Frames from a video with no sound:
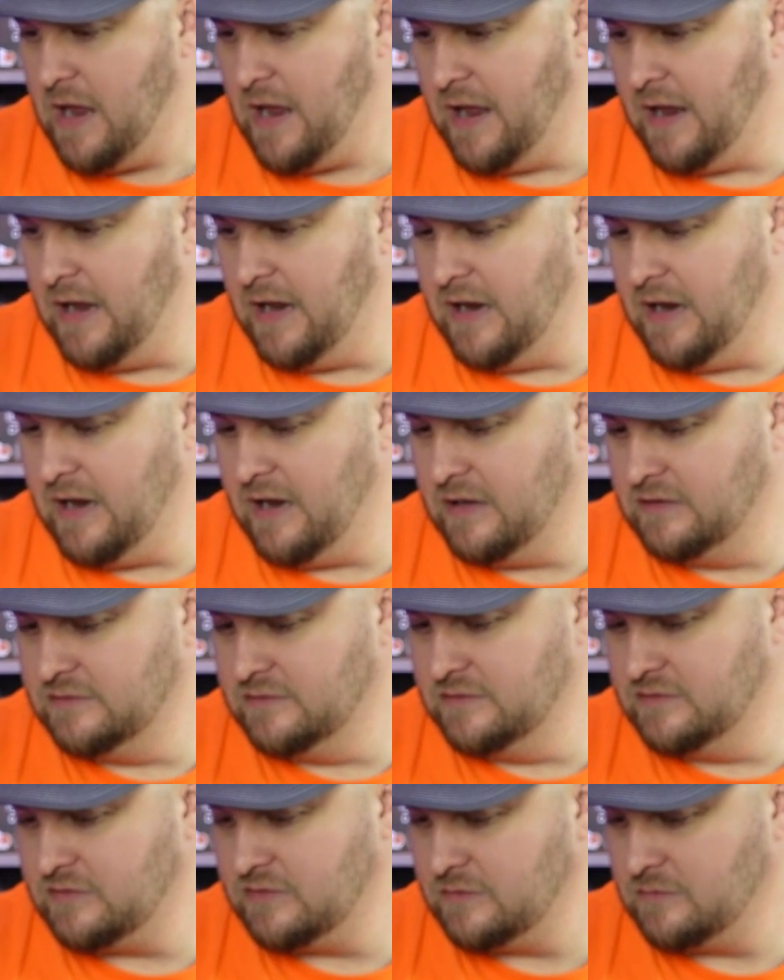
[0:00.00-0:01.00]

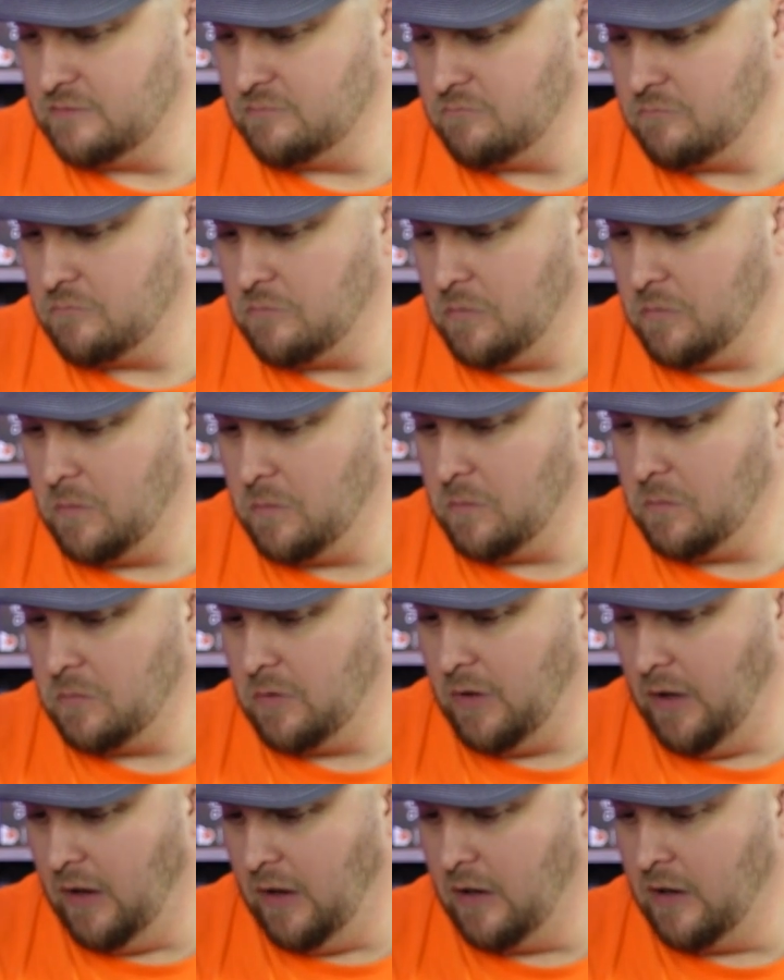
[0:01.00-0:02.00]
and
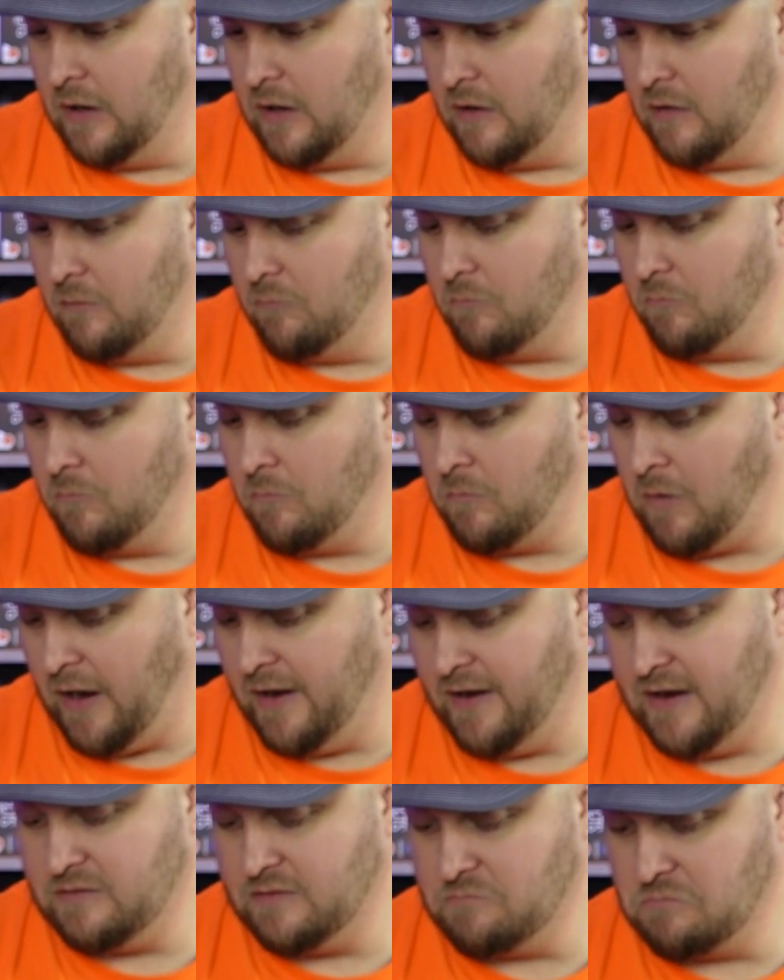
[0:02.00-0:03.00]

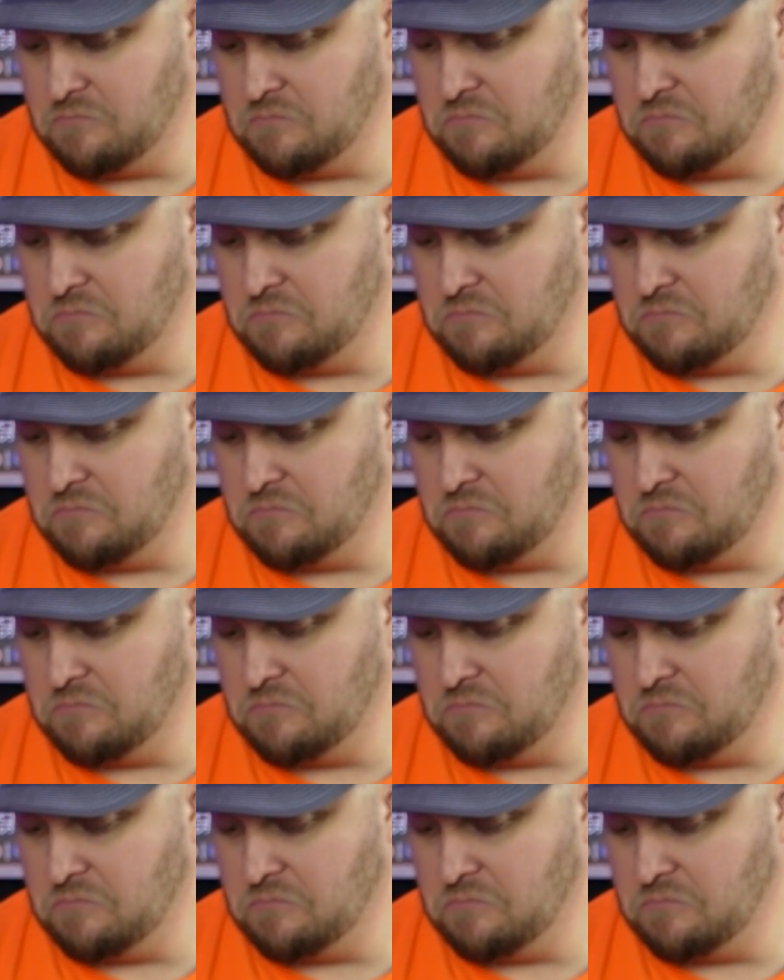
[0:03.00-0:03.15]
I